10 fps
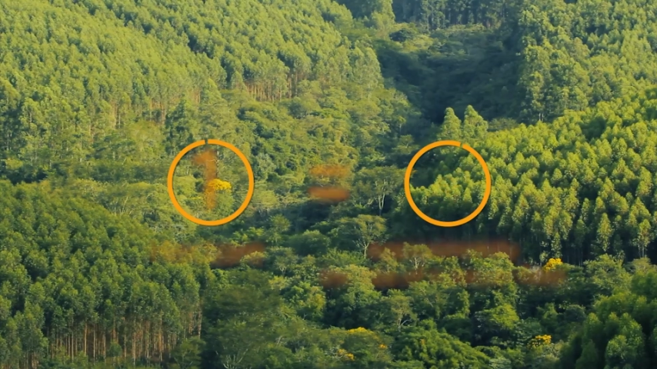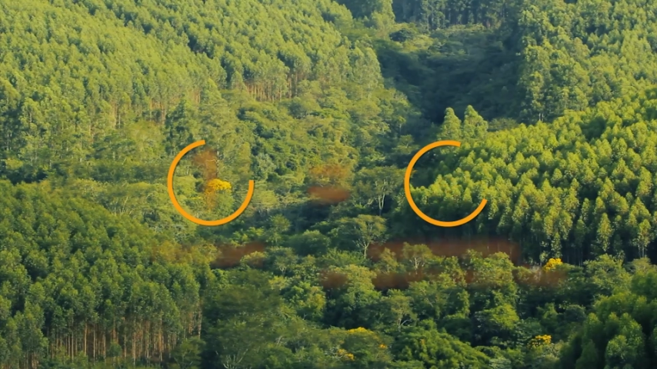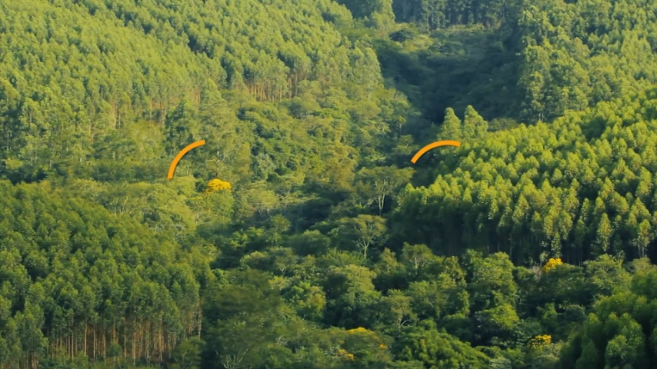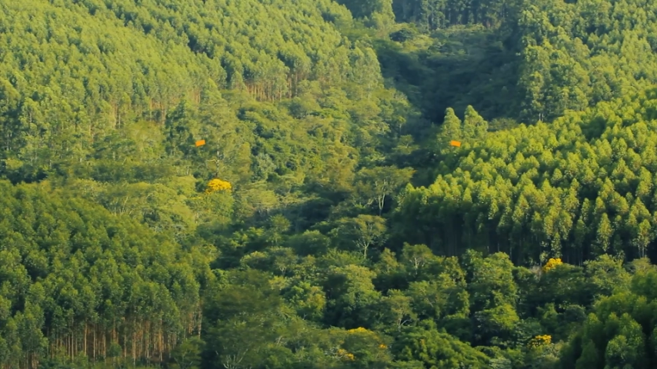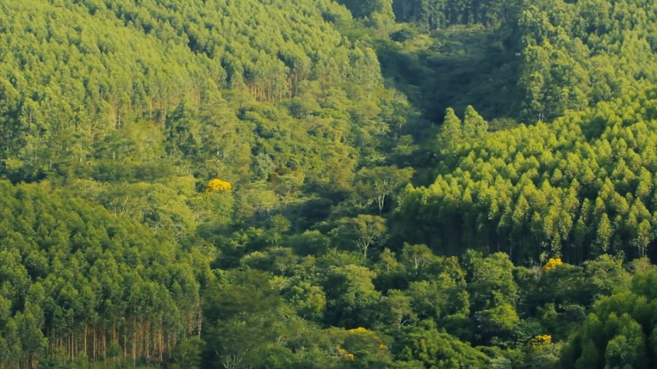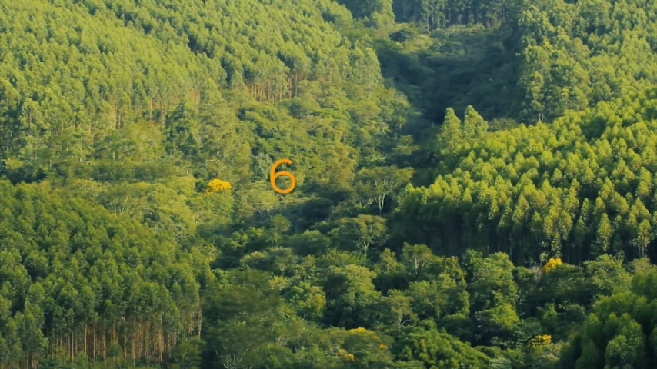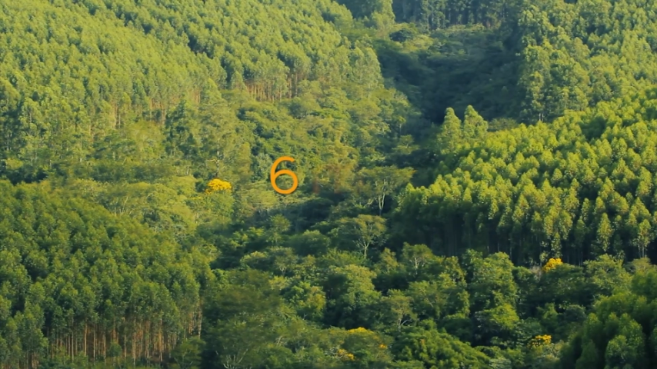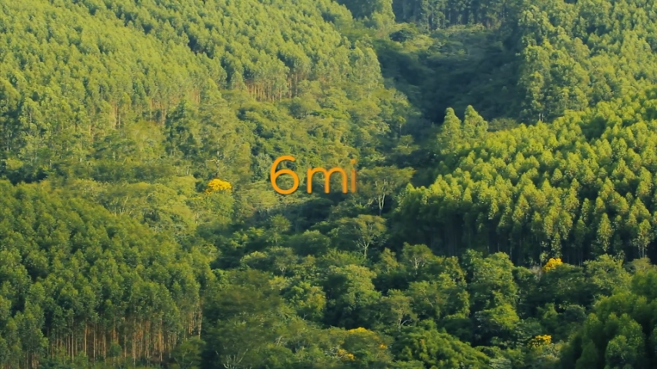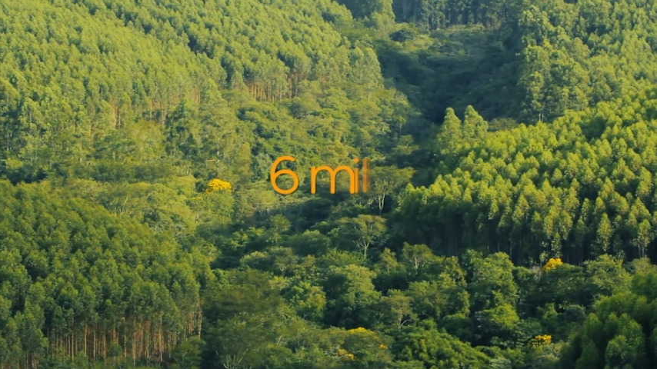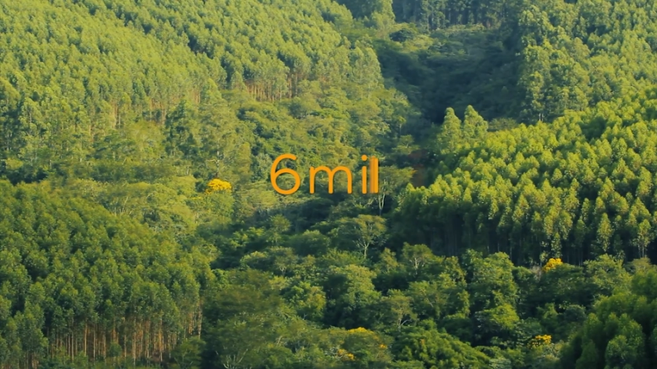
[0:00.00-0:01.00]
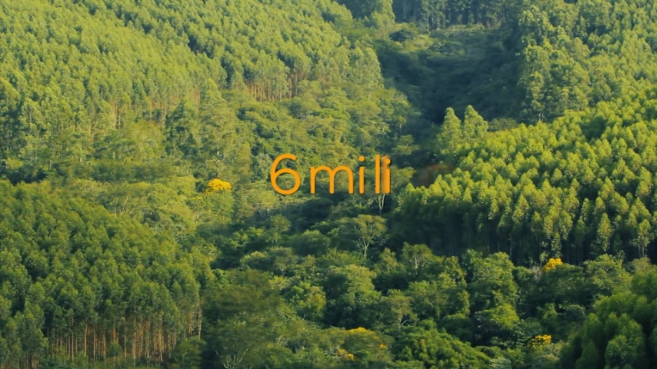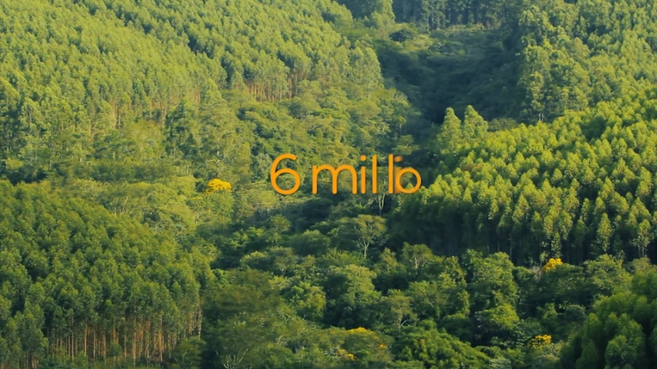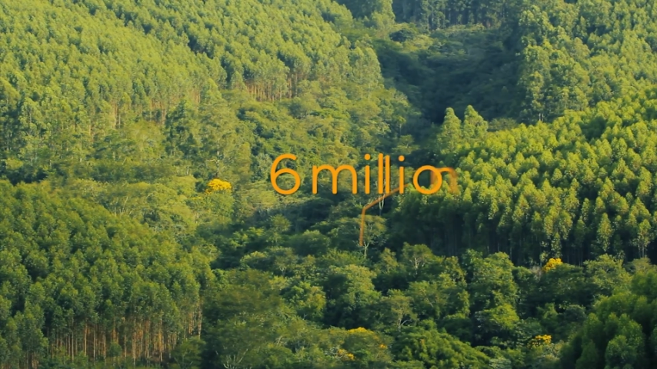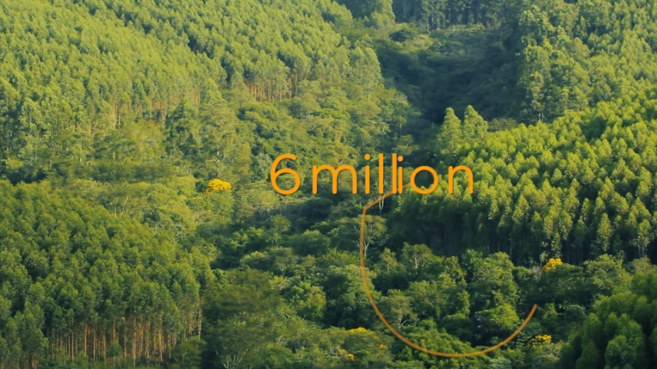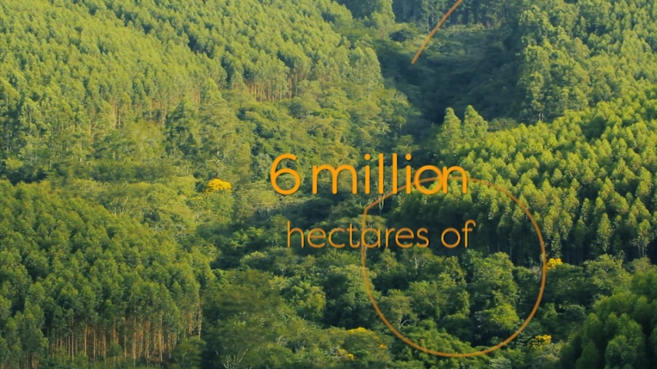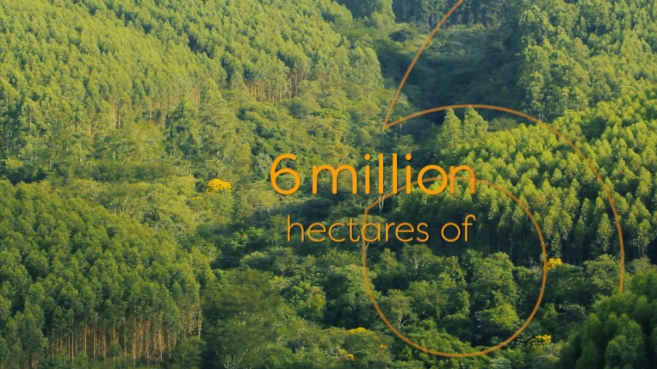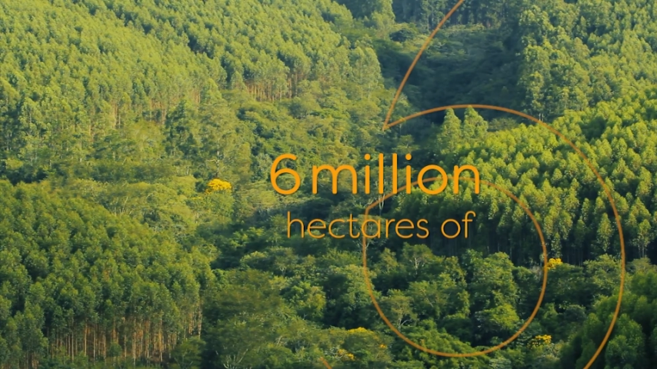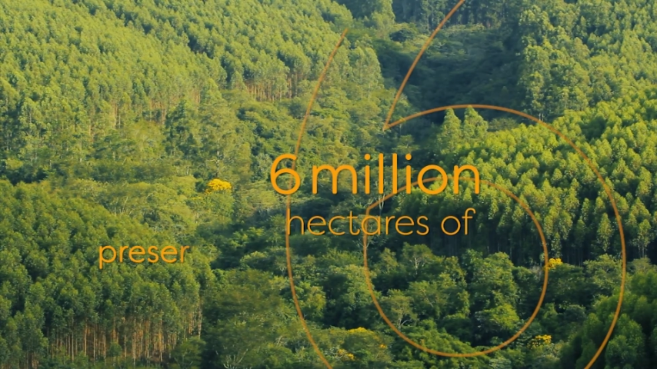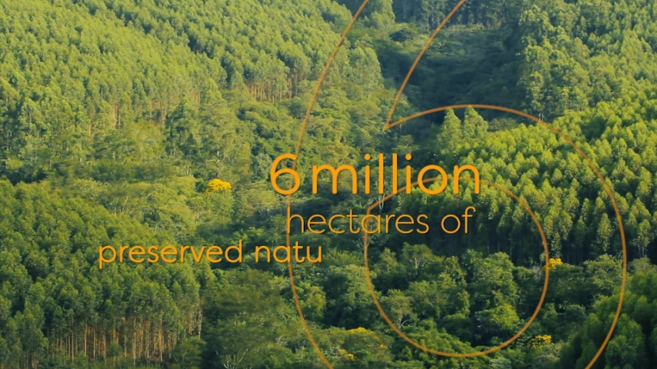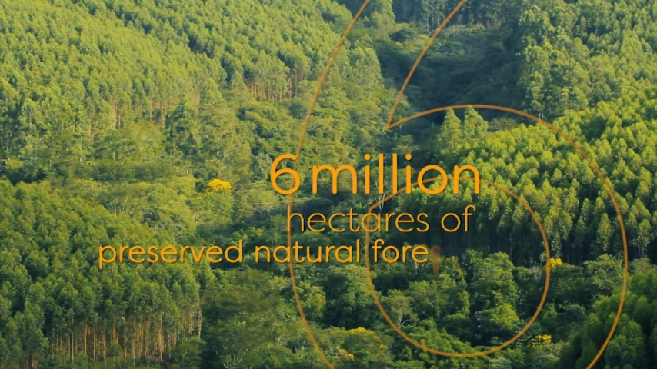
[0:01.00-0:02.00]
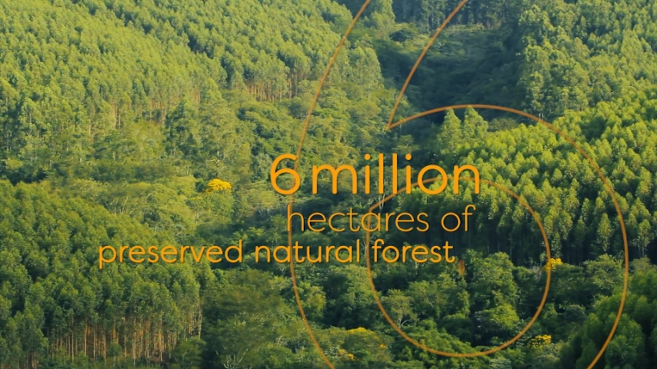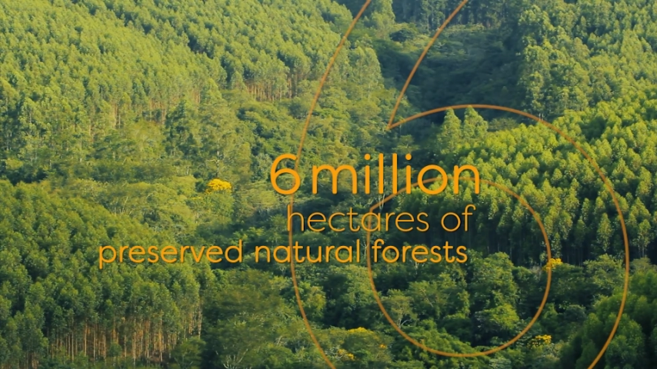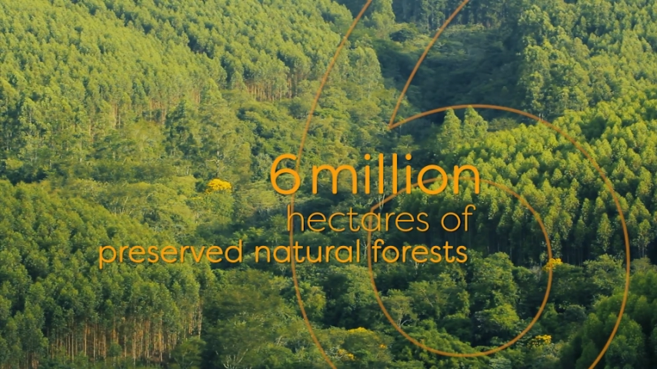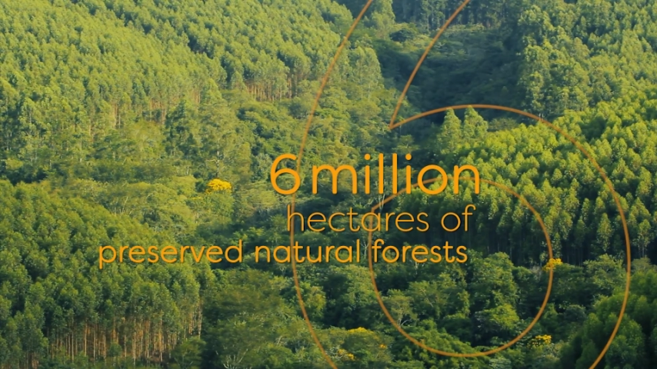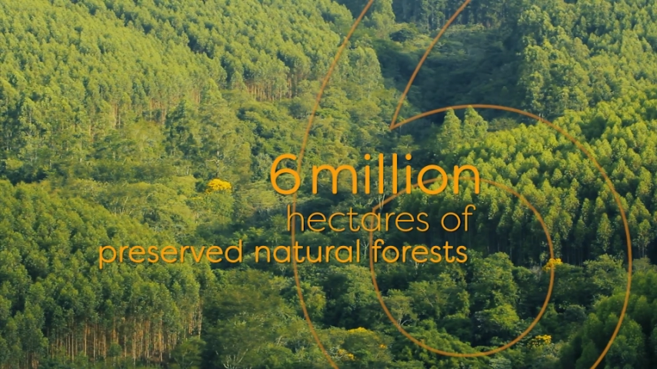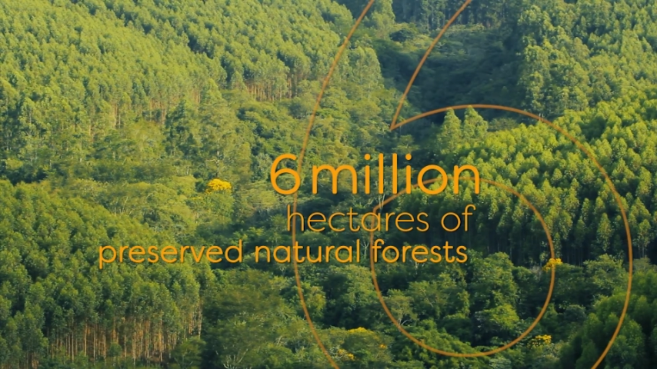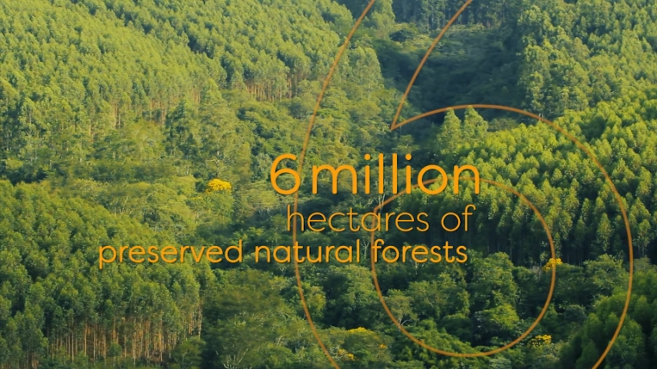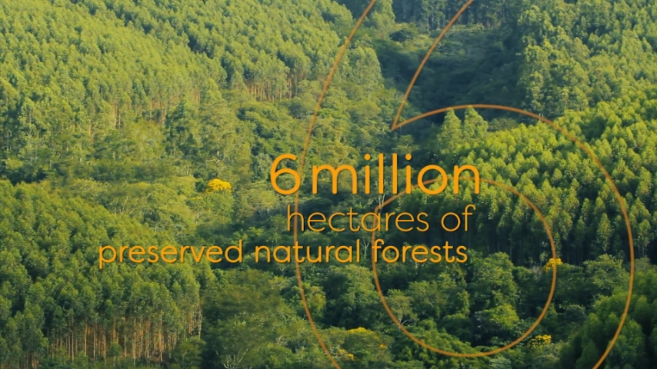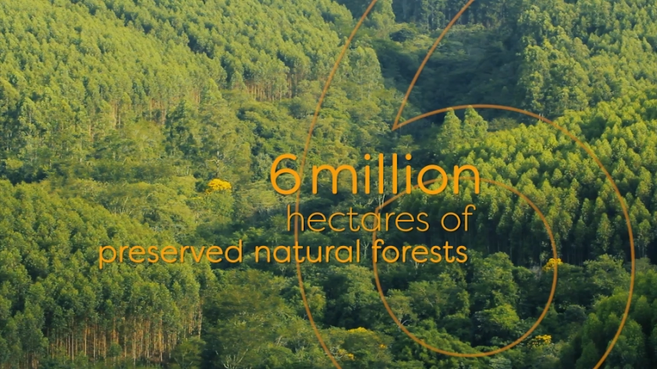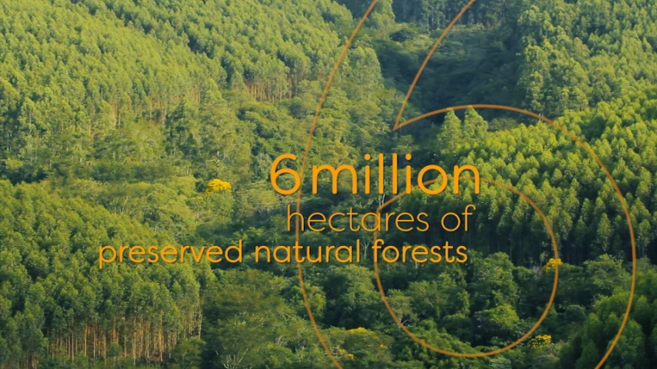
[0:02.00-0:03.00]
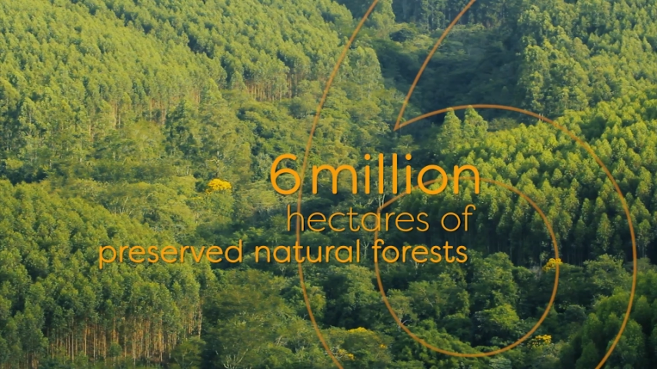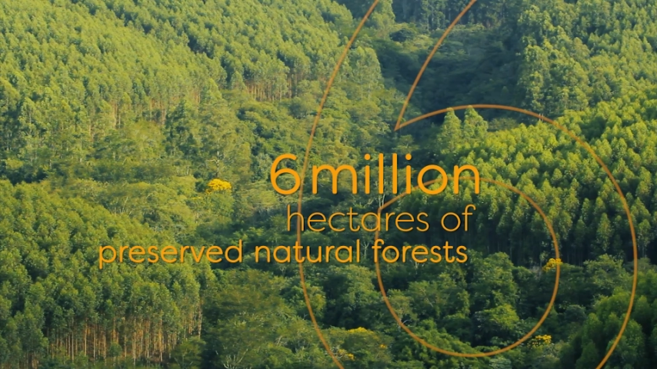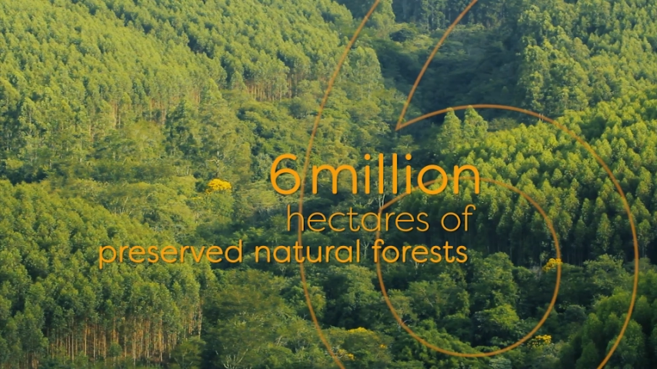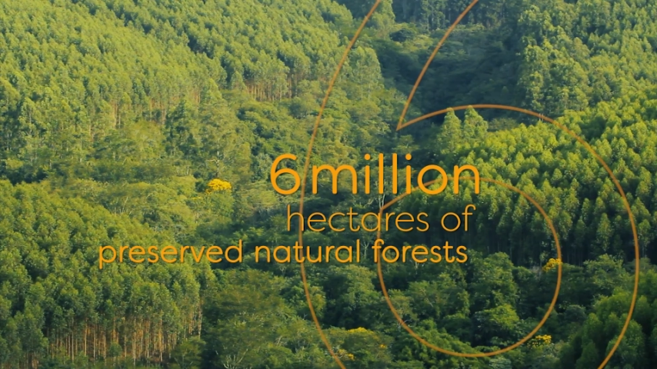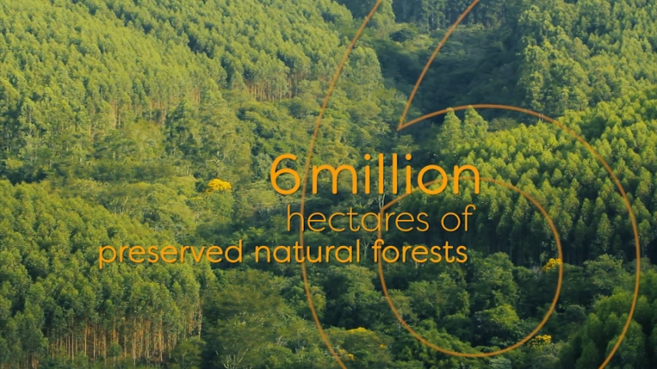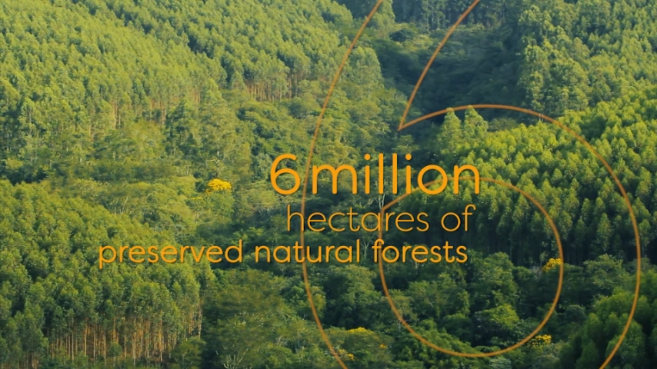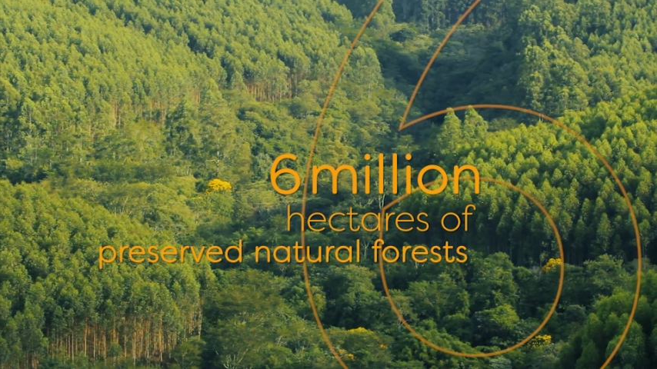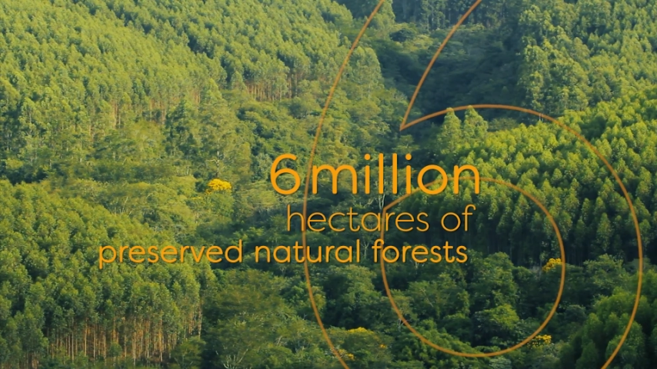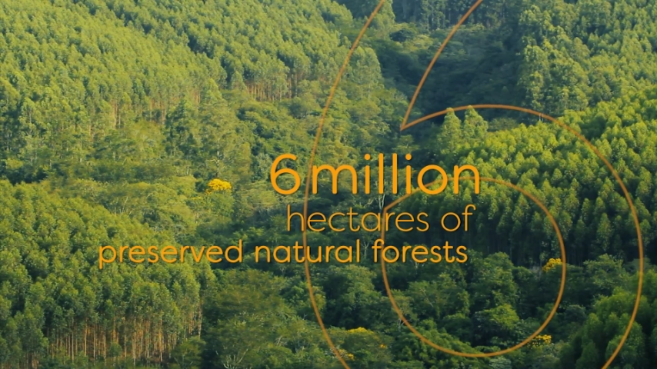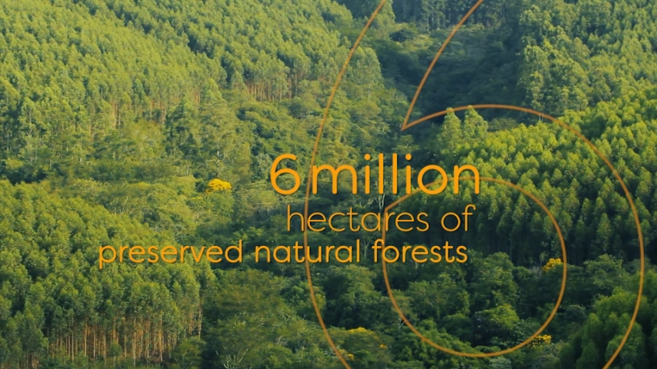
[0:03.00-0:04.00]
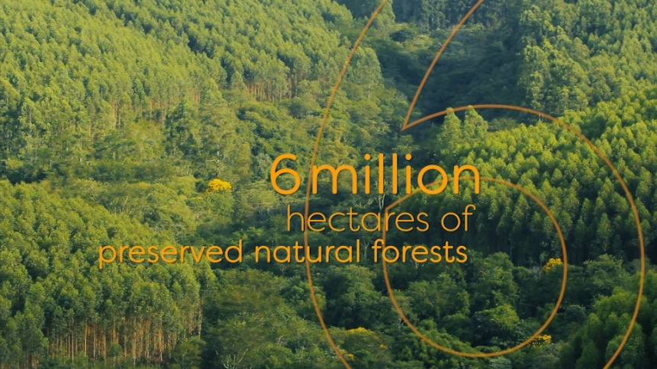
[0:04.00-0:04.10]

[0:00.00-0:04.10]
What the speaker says: (no speaker visible)